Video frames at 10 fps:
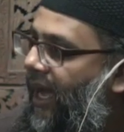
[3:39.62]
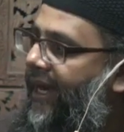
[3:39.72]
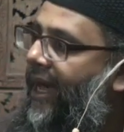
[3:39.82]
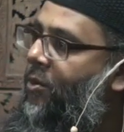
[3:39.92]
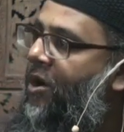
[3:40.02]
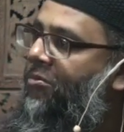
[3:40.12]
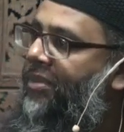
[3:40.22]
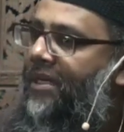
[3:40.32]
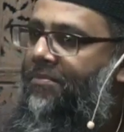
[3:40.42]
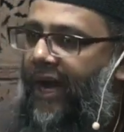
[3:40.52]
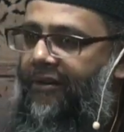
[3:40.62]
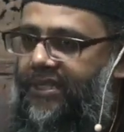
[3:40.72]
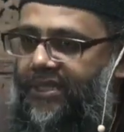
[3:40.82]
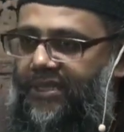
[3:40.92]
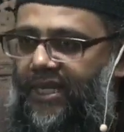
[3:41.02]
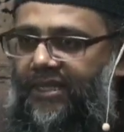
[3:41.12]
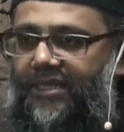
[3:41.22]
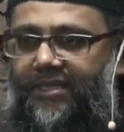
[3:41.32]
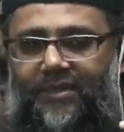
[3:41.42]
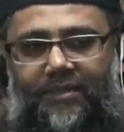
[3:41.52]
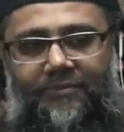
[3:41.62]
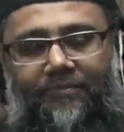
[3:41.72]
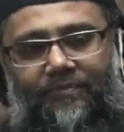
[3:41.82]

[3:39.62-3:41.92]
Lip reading: And I won't be embarrassed to say this.